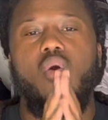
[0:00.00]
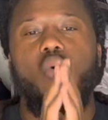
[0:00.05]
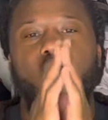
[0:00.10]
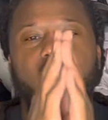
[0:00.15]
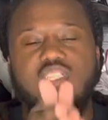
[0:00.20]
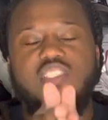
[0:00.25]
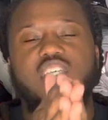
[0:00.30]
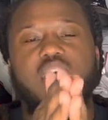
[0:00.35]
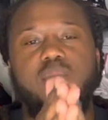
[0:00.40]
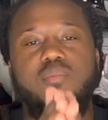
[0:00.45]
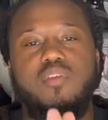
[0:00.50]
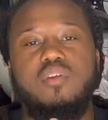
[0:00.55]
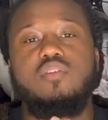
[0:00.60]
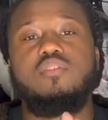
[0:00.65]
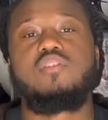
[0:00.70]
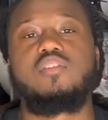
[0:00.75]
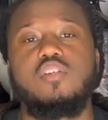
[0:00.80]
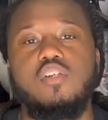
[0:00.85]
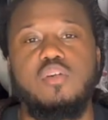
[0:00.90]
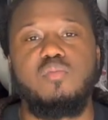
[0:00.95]
What's up,
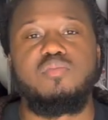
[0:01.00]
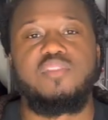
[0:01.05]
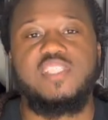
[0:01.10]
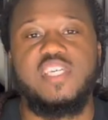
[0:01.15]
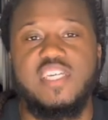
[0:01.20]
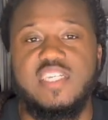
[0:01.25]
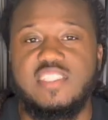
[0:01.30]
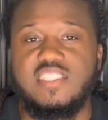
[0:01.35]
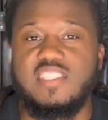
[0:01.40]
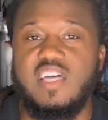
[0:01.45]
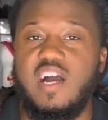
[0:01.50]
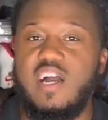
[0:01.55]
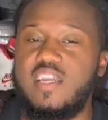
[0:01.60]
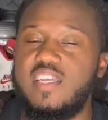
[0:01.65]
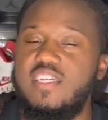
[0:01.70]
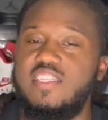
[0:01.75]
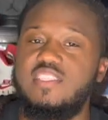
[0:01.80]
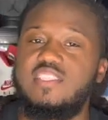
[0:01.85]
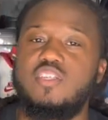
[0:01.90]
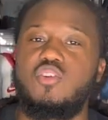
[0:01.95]
YouTube,
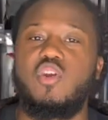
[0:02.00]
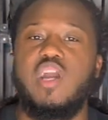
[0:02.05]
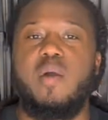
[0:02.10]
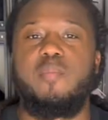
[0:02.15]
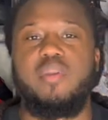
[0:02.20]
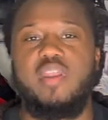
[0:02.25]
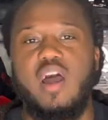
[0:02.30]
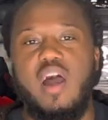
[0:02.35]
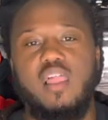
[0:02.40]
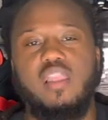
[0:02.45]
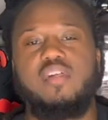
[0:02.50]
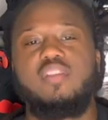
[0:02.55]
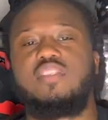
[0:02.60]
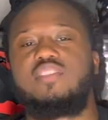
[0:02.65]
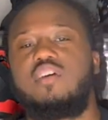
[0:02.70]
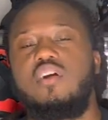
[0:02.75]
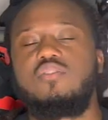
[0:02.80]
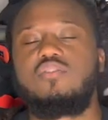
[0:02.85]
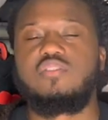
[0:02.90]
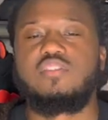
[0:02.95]
TikTok, Instagram, and all other
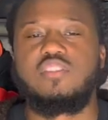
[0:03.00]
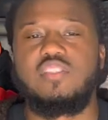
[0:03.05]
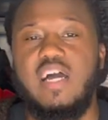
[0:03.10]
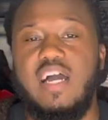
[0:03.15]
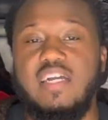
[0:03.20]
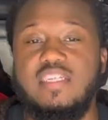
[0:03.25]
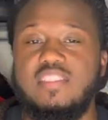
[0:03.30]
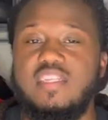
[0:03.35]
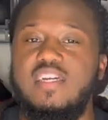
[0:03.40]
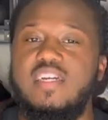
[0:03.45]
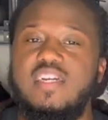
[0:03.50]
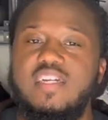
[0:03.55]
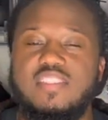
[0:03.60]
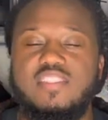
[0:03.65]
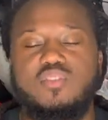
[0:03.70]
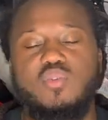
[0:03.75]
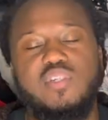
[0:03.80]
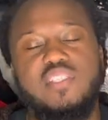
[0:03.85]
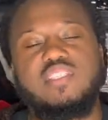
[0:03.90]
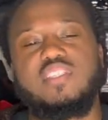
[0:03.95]
social sites?
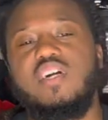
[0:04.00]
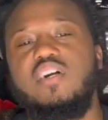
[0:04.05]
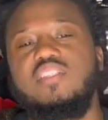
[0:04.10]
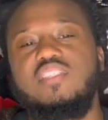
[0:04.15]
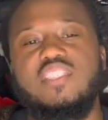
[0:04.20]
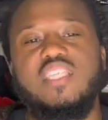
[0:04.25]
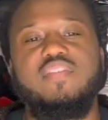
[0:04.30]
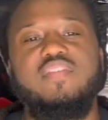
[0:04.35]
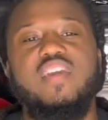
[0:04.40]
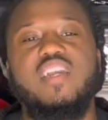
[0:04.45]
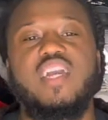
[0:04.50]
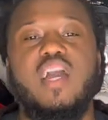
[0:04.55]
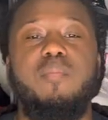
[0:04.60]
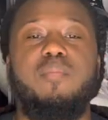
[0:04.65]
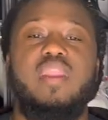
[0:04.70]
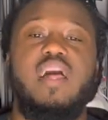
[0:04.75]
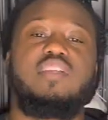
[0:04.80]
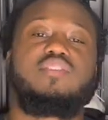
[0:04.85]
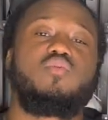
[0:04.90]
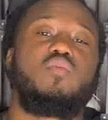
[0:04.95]
It's Twin Souls TV
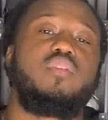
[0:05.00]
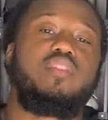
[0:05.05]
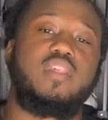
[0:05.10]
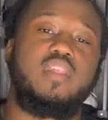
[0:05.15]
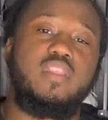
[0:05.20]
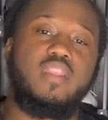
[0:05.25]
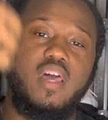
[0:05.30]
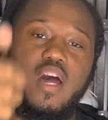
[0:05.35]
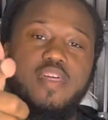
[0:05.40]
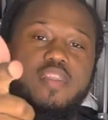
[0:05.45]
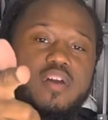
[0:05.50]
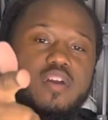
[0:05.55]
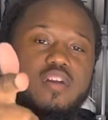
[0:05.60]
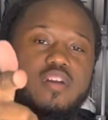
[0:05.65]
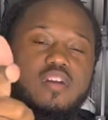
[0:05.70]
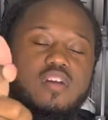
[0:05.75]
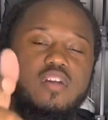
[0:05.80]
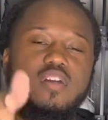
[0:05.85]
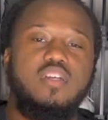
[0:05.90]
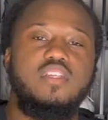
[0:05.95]
coming at you with
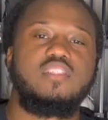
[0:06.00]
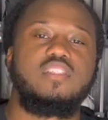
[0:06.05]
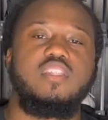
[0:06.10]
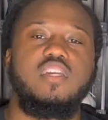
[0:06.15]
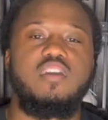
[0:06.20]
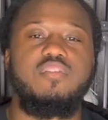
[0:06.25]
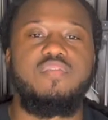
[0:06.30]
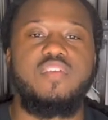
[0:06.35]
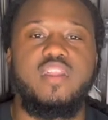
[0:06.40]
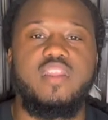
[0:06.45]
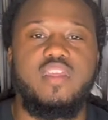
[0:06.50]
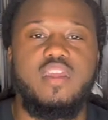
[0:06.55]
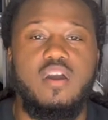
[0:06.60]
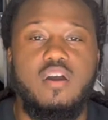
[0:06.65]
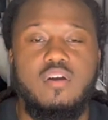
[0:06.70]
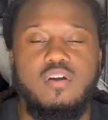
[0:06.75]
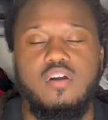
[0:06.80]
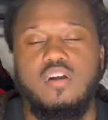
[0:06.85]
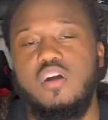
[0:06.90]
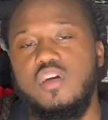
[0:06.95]
another sneaker
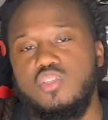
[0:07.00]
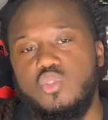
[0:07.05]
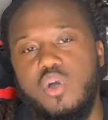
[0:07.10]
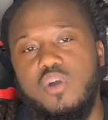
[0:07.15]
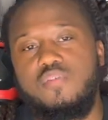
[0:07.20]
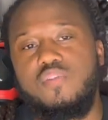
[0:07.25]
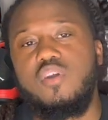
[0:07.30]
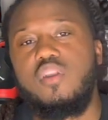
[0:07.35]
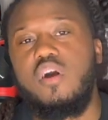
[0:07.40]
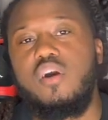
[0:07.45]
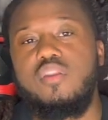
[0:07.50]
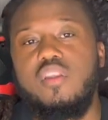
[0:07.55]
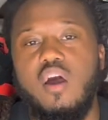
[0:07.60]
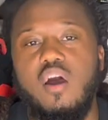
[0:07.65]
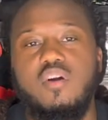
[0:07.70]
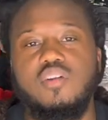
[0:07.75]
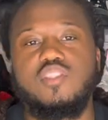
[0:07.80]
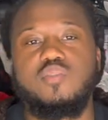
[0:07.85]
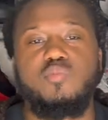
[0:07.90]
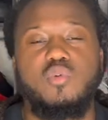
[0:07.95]
video. So if you don't
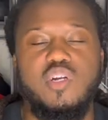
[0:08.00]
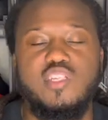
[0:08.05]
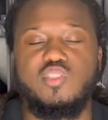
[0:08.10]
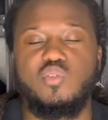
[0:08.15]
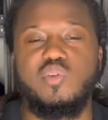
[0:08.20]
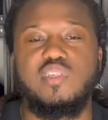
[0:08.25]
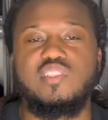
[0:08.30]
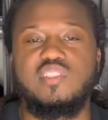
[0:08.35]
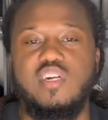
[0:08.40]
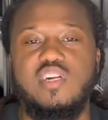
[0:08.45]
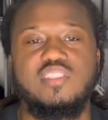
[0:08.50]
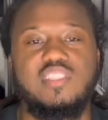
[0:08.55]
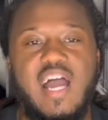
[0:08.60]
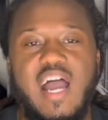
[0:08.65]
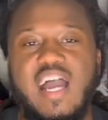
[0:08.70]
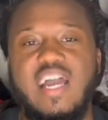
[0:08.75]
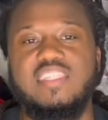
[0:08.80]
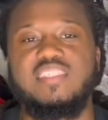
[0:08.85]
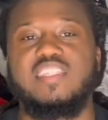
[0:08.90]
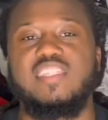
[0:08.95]
know, it's your boy Twin Souls
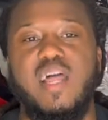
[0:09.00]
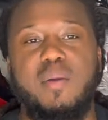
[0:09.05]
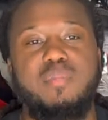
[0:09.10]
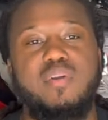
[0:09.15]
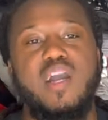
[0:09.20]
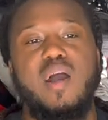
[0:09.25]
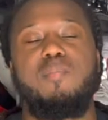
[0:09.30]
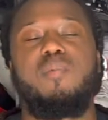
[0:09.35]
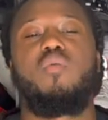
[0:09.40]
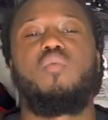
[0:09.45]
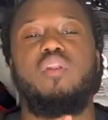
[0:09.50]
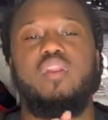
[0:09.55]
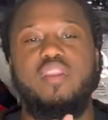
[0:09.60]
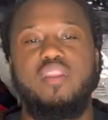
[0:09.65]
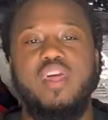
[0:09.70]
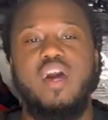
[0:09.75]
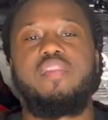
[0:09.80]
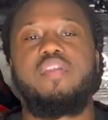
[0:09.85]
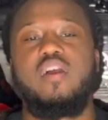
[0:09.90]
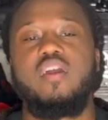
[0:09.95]
Ice, and I'm coming with
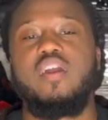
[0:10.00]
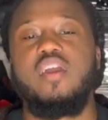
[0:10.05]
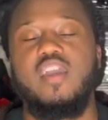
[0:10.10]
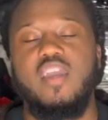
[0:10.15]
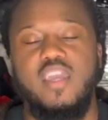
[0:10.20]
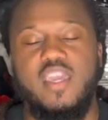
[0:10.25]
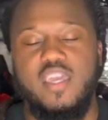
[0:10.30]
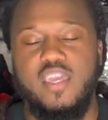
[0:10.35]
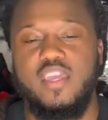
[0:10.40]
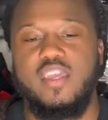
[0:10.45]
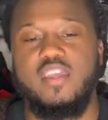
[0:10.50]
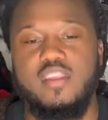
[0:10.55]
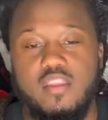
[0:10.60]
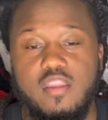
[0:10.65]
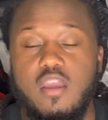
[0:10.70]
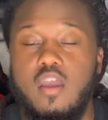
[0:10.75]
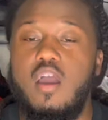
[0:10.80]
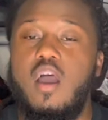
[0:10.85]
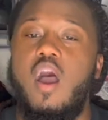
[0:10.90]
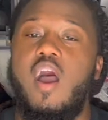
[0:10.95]
another hit.
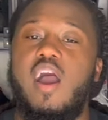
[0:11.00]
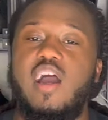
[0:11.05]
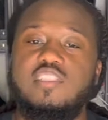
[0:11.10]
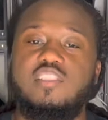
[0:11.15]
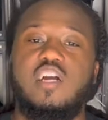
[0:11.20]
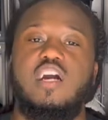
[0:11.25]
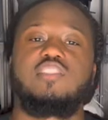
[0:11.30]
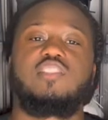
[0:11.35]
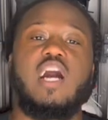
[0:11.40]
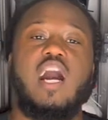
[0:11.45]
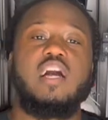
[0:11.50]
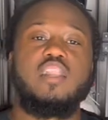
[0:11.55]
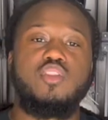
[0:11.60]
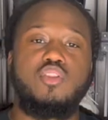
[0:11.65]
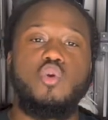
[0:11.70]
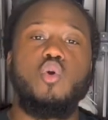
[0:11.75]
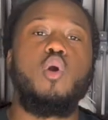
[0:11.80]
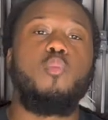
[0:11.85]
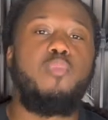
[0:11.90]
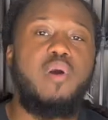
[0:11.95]
All right, y'all, so I
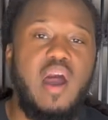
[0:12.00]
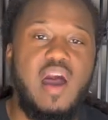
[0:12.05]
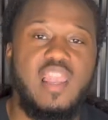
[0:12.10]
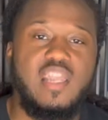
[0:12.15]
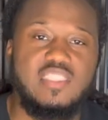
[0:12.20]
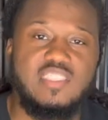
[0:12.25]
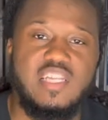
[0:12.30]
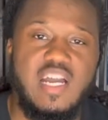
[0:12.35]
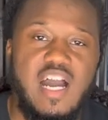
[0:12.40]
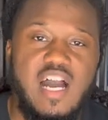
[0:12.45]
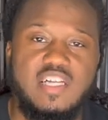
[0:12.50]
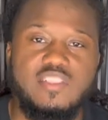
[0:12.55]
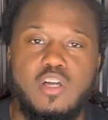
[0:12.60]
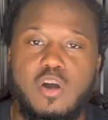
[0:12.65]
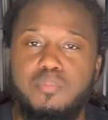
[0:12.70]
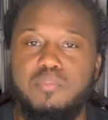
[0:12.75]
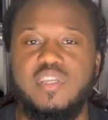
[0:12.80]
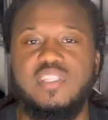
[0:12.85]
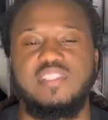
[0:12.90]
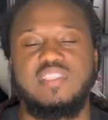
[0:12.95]
do apologize
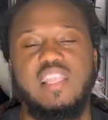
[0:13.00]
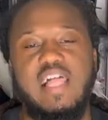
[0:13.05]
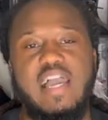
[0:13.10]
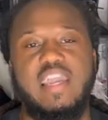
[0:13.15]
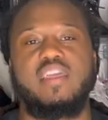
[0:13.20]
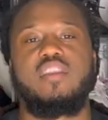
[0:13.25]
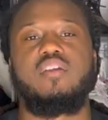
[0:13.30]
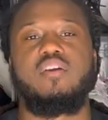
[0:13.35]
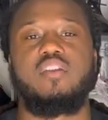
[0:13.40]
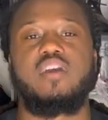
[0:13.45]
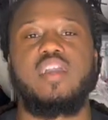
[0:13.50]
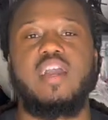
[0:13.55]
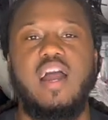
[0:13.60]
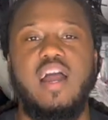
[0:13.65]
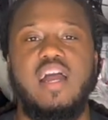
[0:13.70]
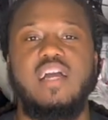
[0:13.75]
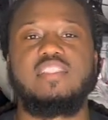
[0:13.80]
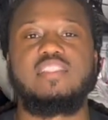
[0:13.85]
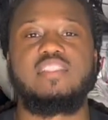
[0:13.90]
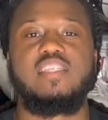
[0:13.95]
on me slacking on the
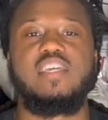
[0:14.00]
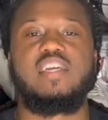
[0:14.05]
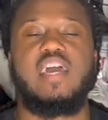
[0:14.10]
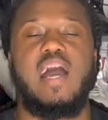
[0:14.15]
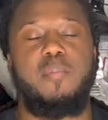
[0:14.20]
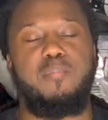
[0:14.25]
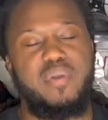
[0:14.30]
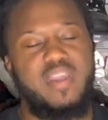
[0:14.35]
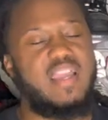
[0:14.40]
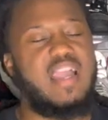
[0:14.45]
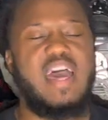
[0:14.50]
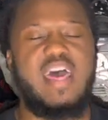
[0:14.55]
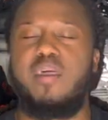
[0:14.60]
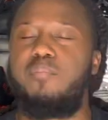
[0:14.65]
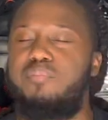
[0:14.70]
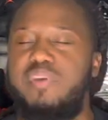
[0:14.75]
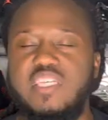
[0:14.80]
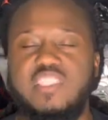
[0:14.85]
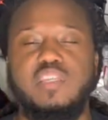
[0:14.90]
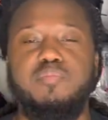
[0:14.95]
content. I've been kind
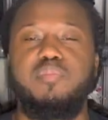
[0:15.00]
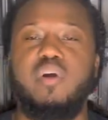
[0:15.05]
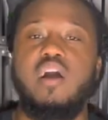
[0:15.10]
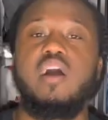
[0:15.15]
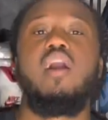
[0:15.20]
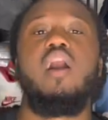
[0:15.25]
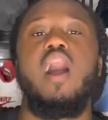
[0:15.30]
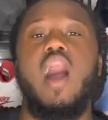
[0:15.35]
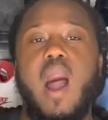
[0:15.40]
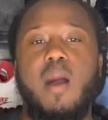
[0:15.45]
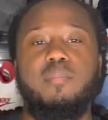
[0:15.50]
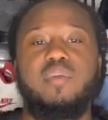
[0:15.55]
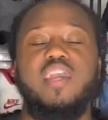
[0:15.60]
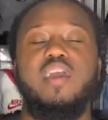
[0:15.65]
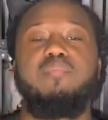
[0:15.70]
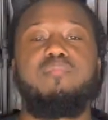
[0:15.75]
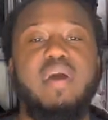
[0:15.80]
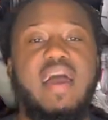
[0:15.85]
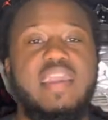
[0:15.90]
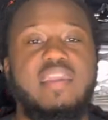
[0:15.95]
of busy, but I'm
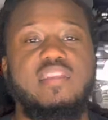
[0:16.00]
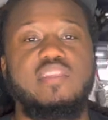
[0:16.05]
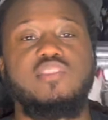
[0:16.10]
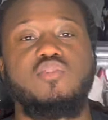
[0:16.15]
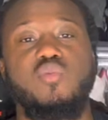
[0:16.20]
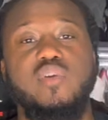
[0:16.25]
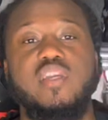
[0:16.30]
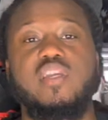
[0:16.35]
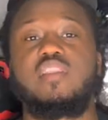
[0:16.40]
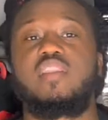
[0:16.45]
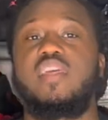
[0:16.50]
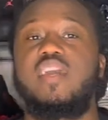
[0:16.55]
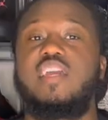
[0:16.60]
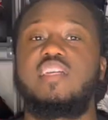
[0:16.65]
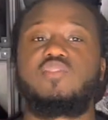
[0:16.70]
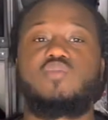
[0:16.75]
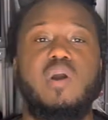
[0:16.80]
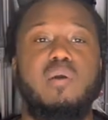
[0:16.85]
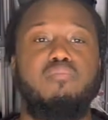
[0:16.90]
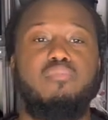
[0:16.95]
getting back in the swing of
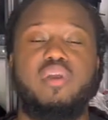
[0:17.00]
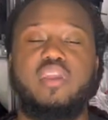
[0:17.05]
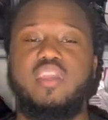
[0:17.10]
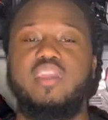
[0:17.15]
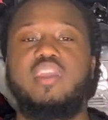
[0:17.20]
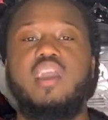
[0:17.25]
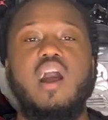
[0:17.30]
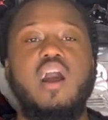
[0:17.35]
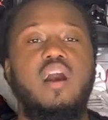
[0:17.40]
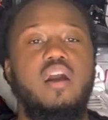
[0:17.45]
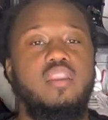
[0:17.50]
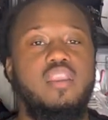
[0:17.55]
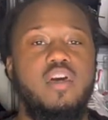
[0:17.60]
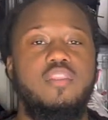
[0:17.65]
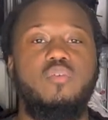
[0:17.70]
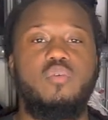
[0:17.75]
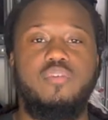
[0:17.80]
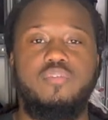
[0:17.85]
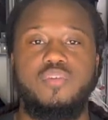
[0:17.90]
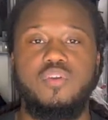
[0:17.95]
things, so I'm bringing y'all
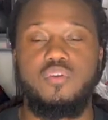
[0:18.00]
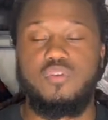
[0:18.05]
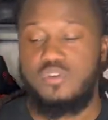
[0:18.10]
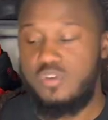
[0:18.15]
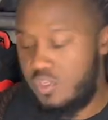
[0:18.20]
another review.